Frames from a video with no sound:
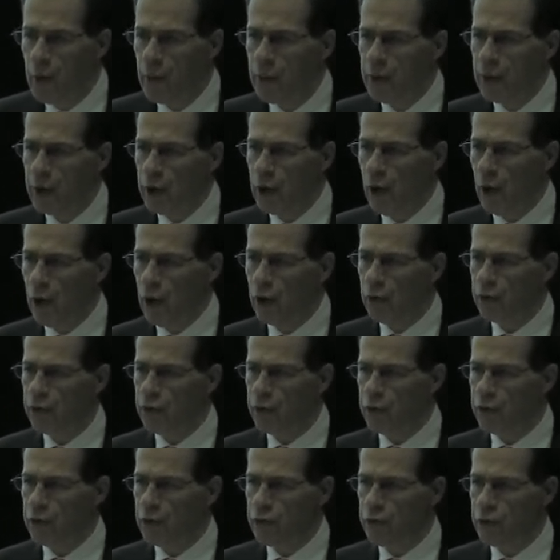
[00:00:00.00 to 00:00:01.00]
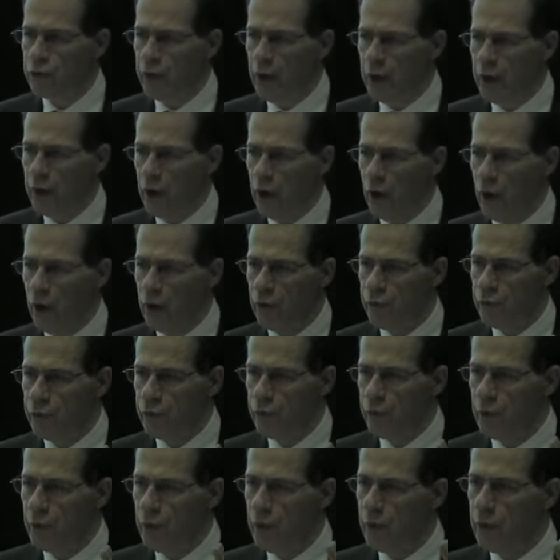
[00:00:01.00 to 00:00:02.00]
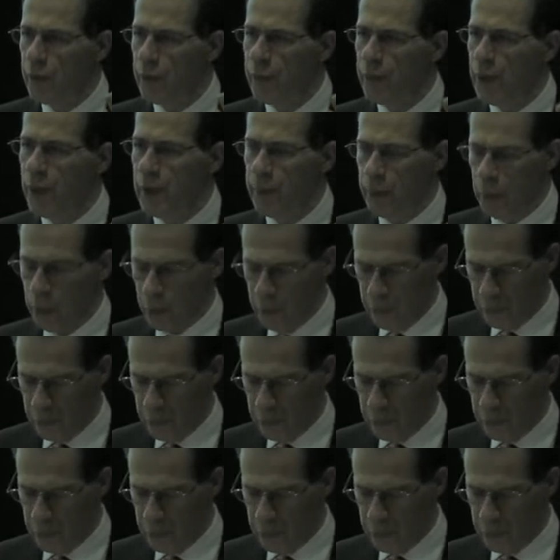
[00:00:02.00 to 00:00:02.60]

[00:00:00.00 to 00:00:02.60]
Because instead of people